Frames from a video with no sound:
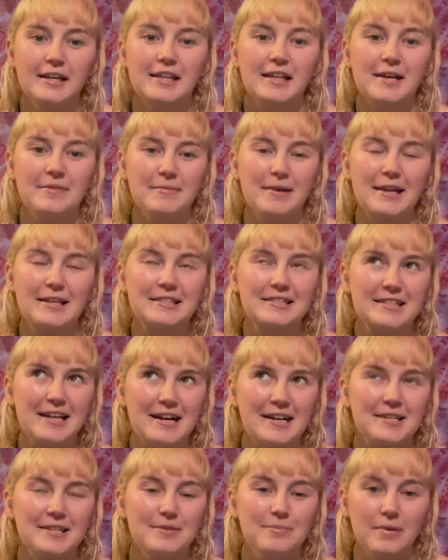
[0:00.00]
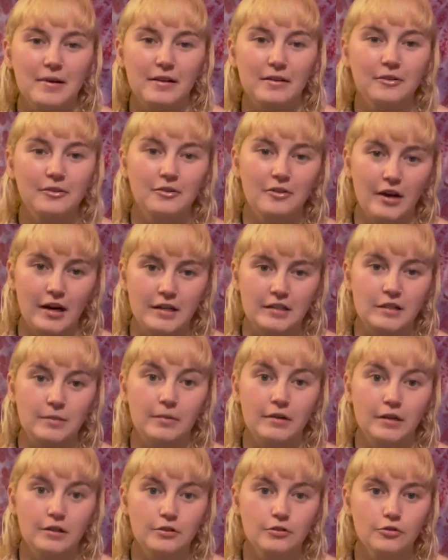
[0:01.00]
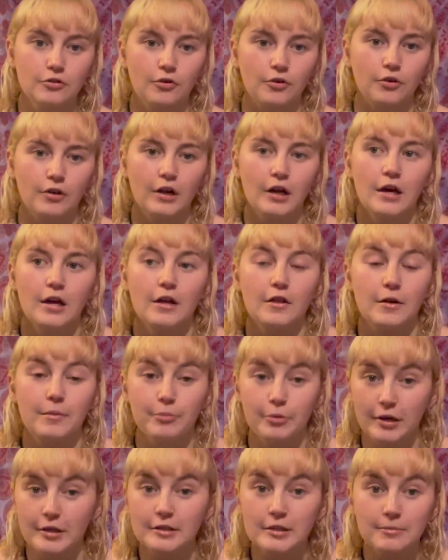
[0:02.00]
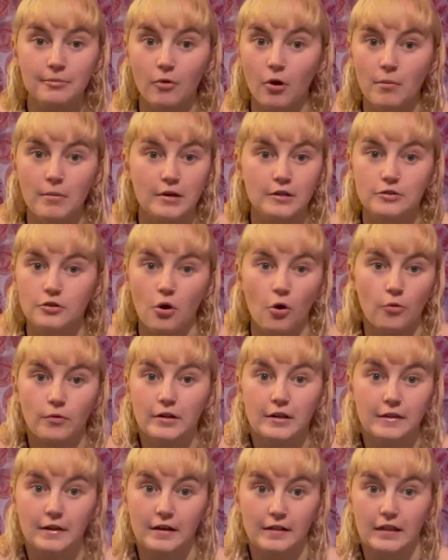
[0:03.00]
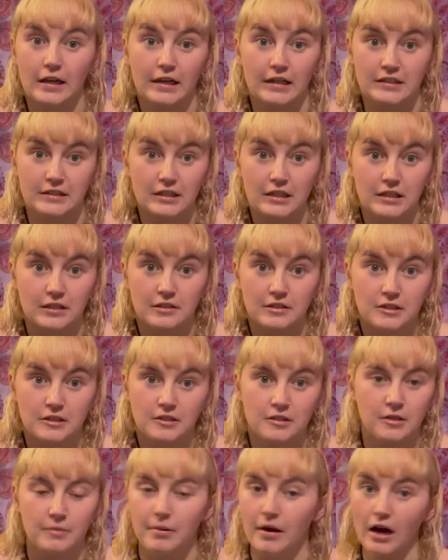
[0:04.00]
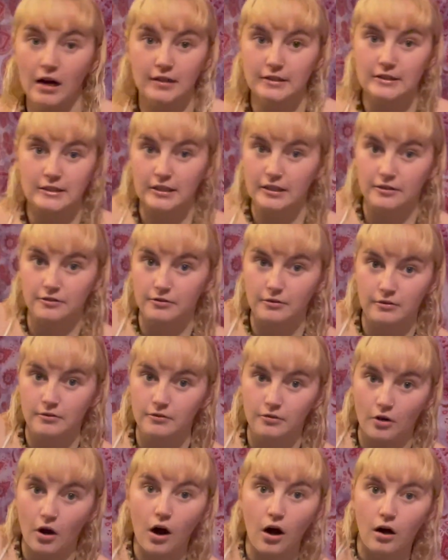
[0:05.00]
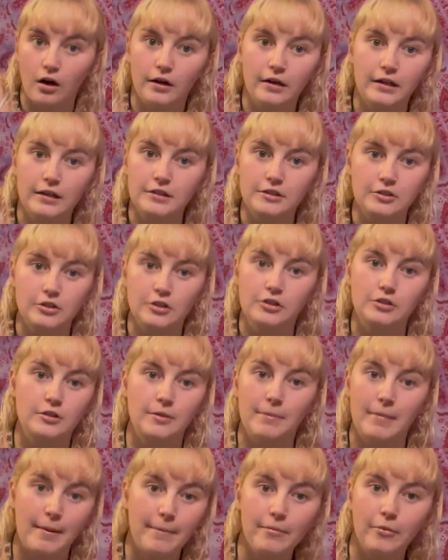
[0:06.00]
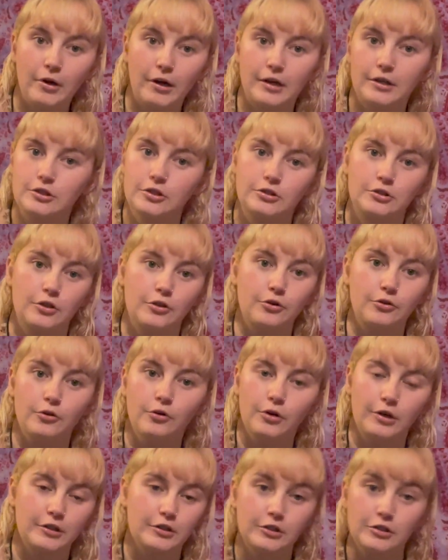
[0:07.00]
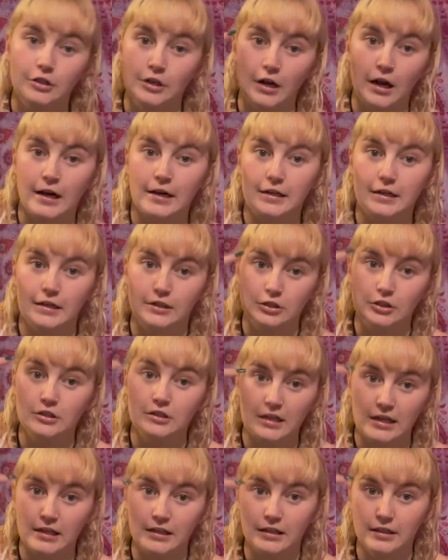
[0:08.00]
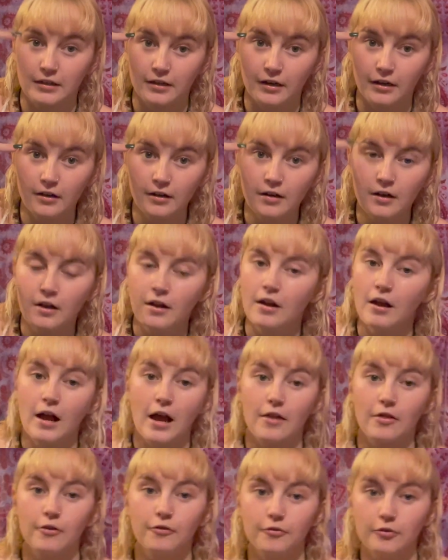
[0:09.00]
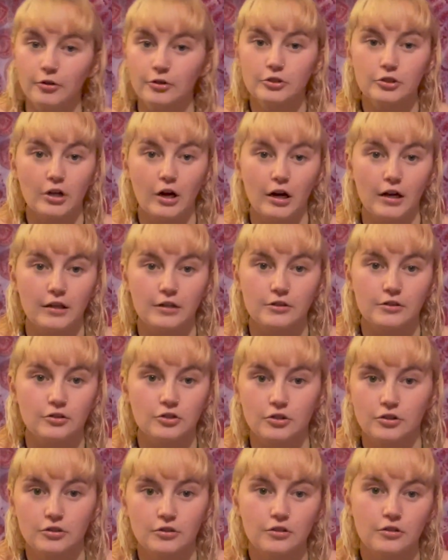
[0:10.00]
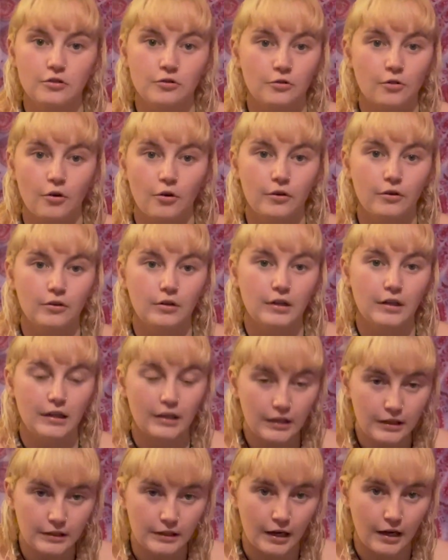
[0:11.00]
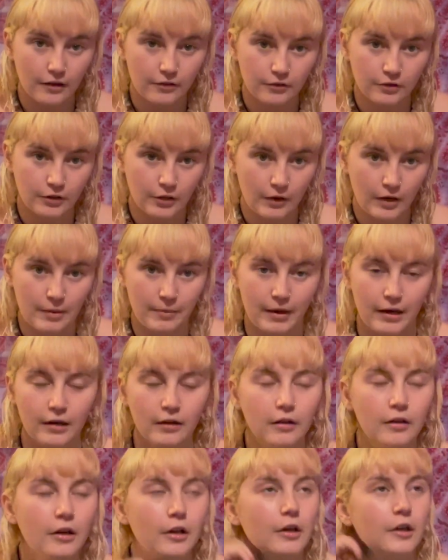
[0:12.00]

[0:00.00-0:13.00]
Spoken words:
That might sound a bit crazy, but it's true. The present moment is the only thing that exists. The past is gone. It's just a memory. It's just a thought. It's just an idea. It's just in here. And the future is just not here yet. You know what I mean?